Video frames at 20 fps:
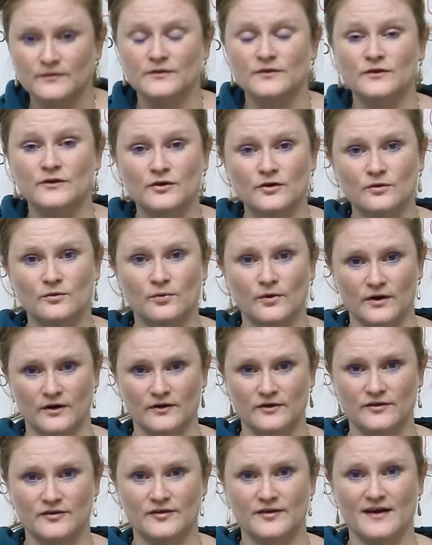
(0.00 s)
new
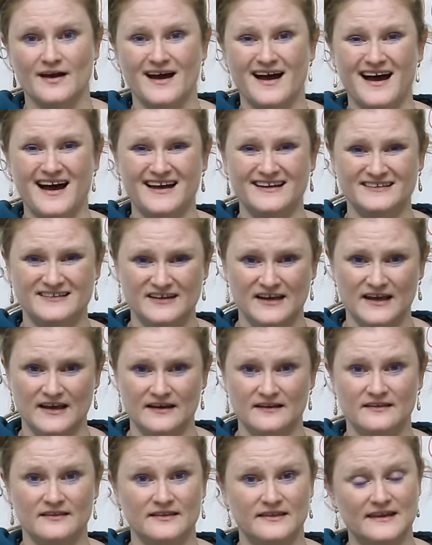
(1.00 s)
words a
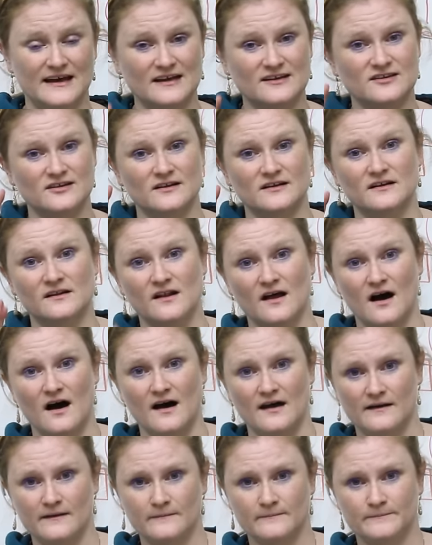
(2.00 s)
day. That's a
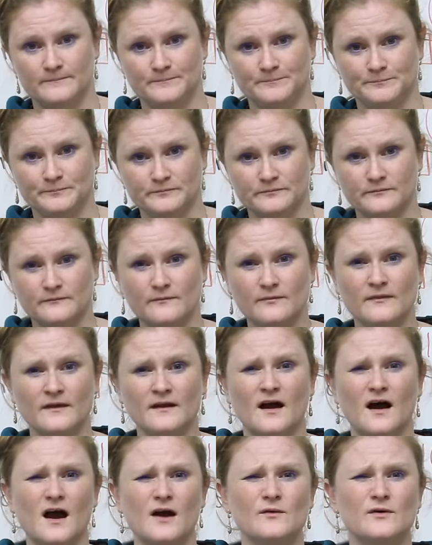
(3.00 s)
lot.
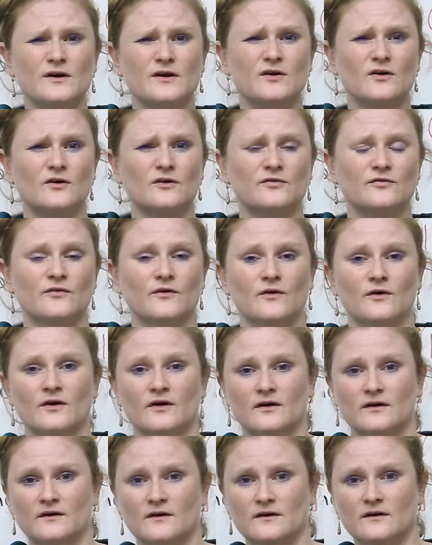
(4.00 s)
I would go
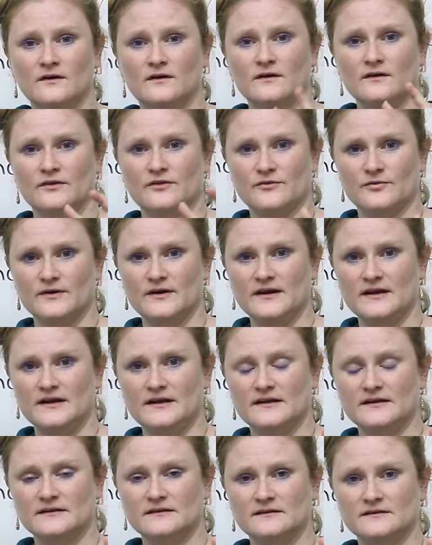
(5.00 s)
for
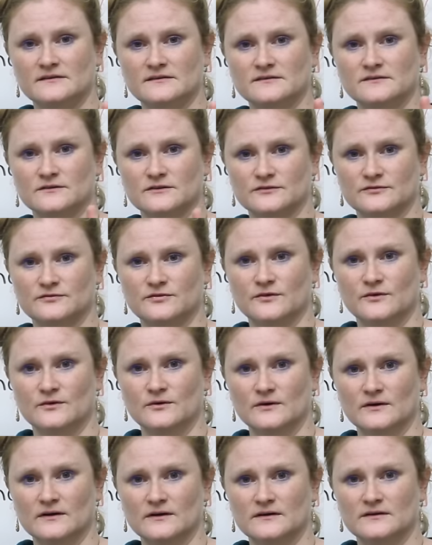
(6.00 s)
3 or
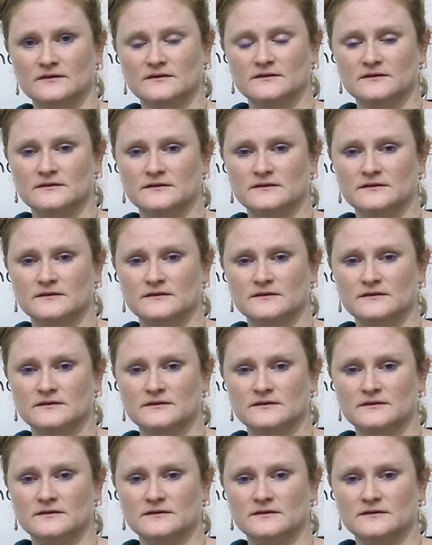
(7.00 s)
4,